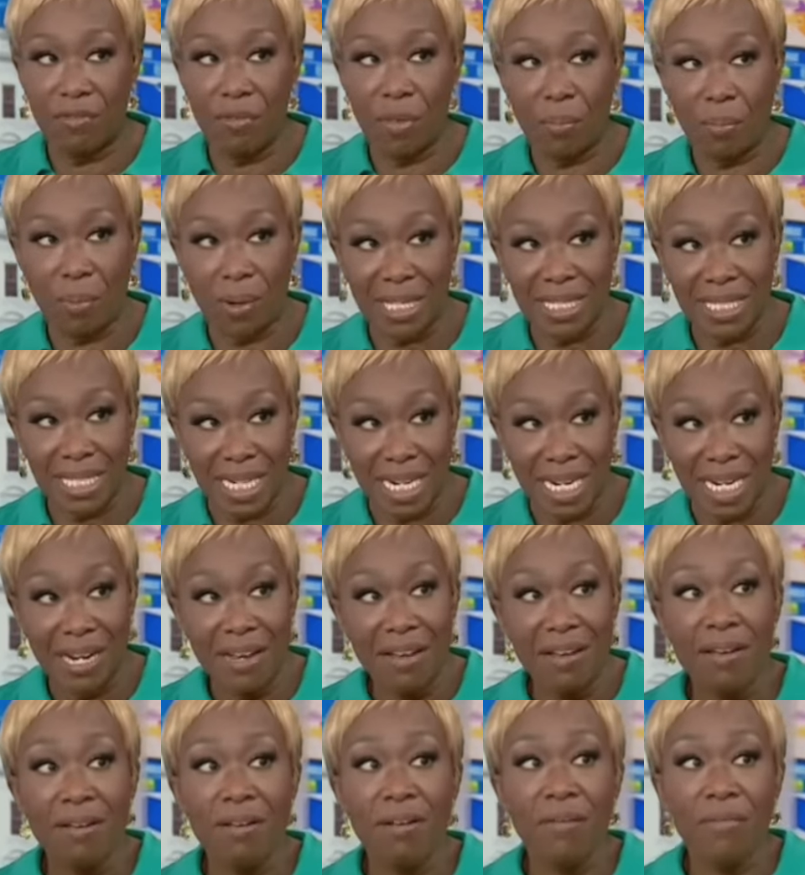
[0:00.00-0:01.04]
from the president.
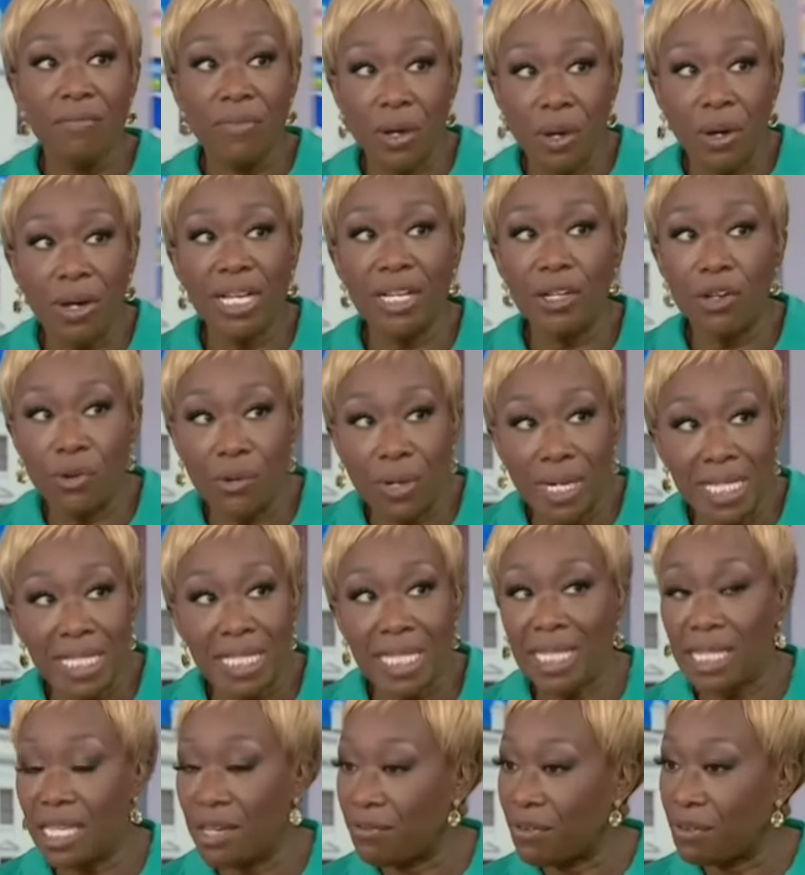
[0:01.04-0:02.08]
They're
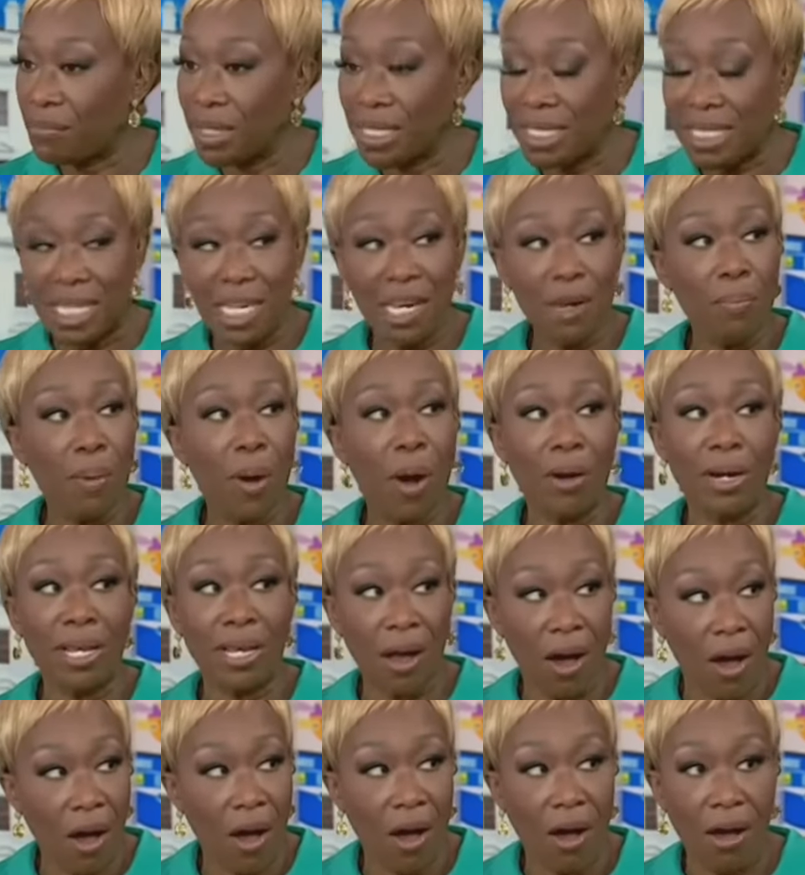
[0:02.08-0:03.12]
increasingly, from the Tea Party
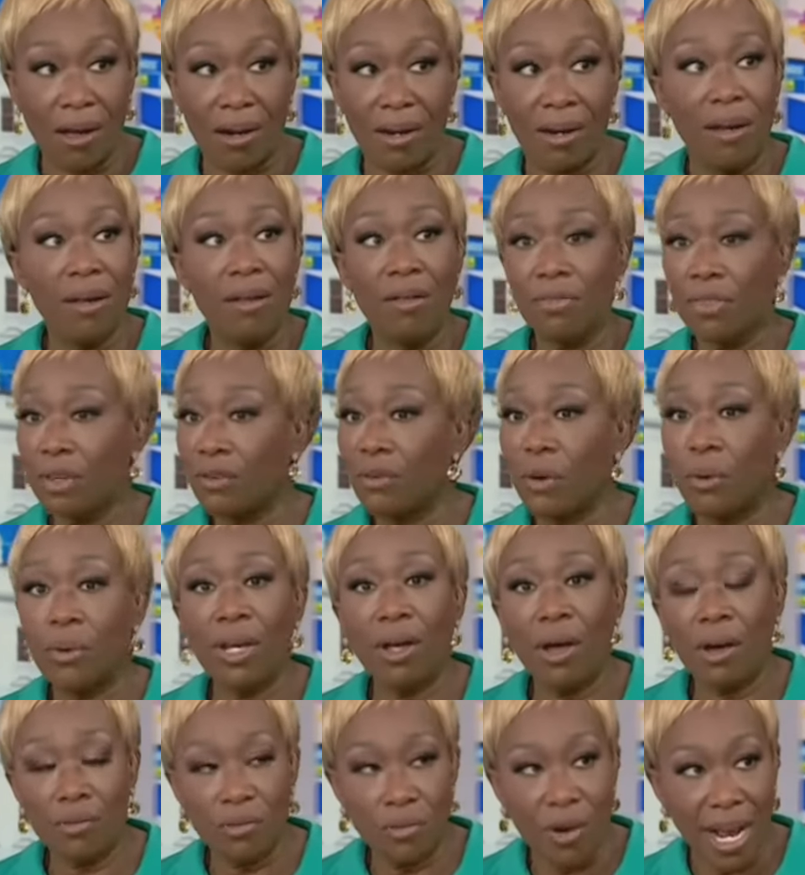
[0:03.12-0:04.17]
on, they're
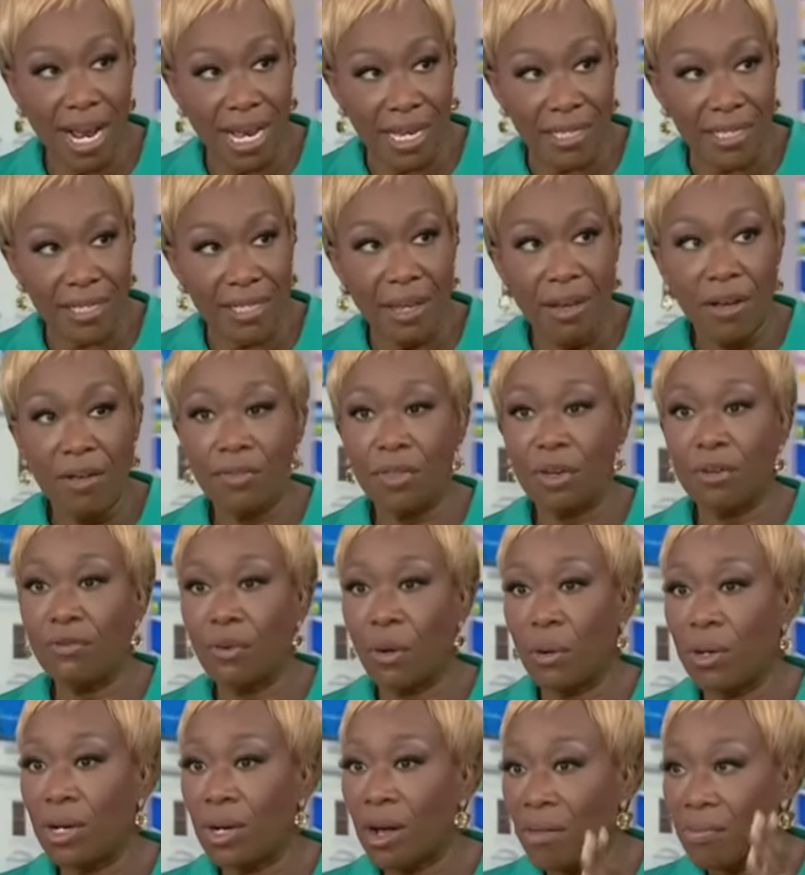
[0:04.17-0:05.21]
voting on race. They're
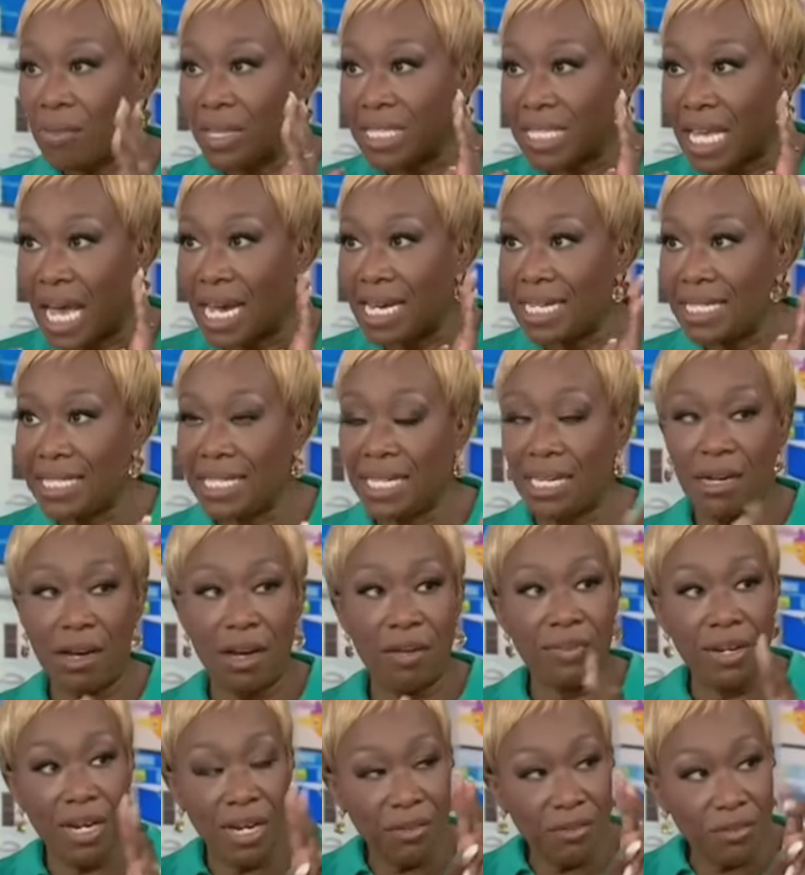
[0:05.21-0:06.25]
voting on this idea
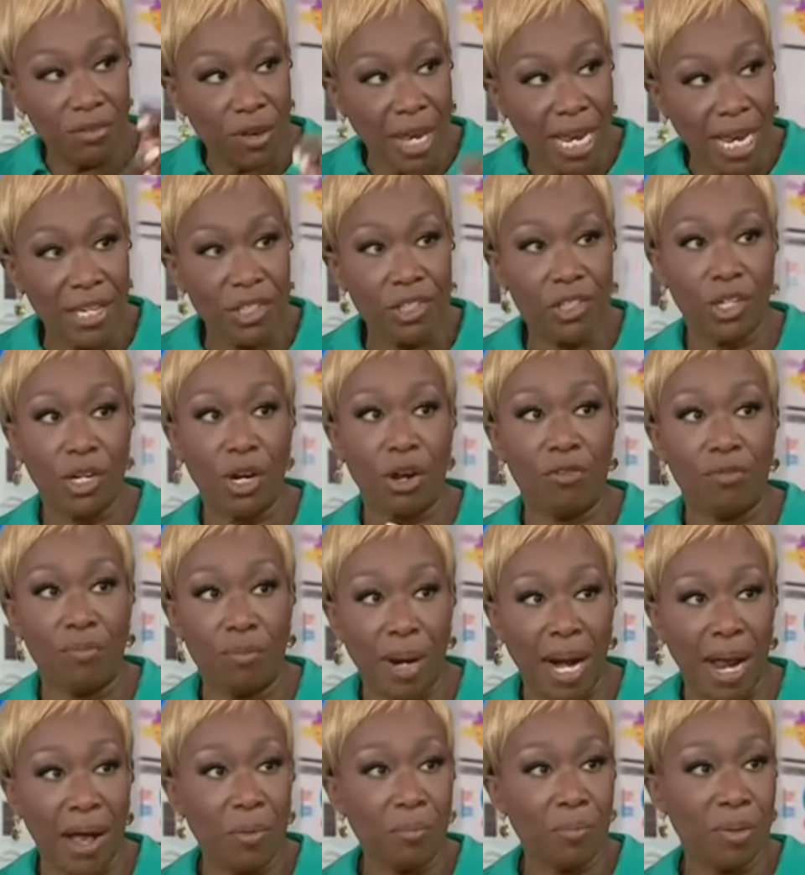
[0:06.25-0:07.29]
of an invasion of
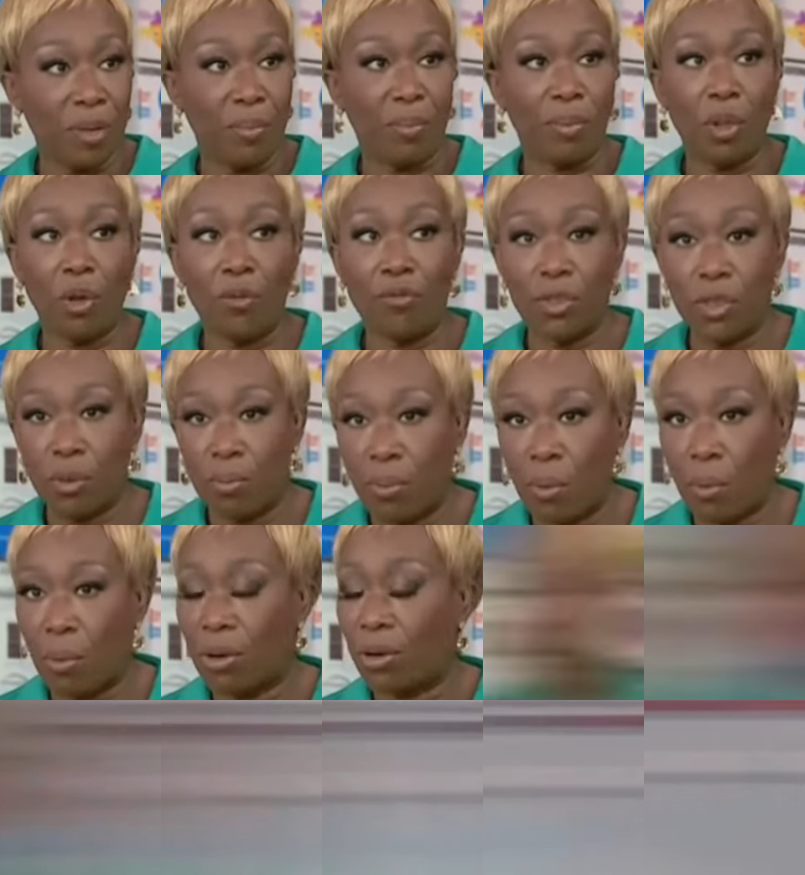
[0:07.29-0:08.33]
brown people over the
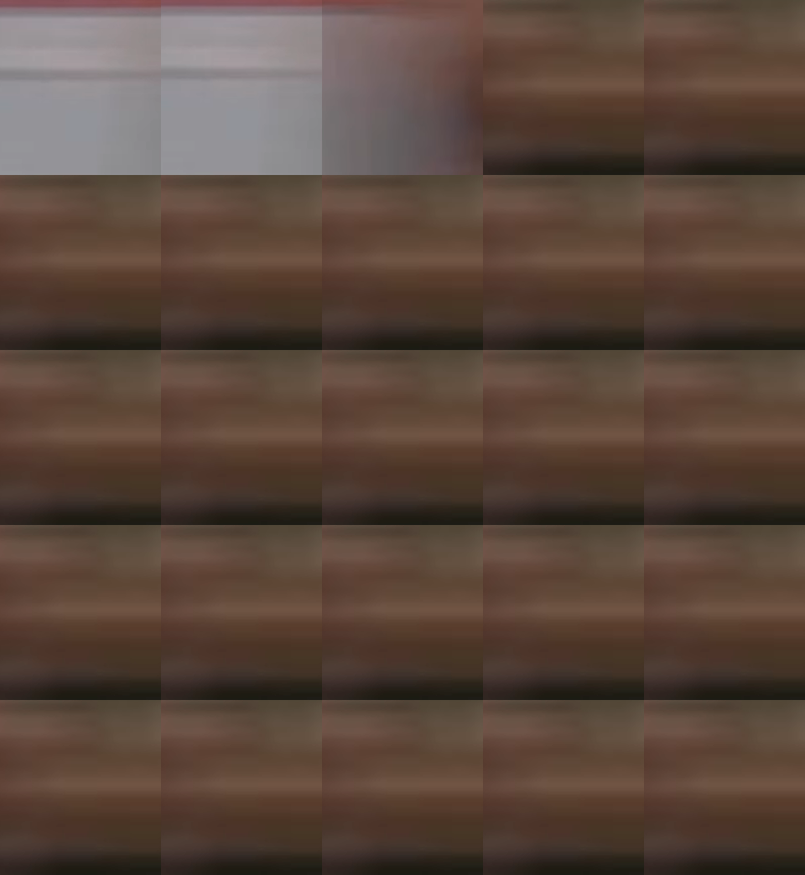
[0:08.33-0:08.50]
border.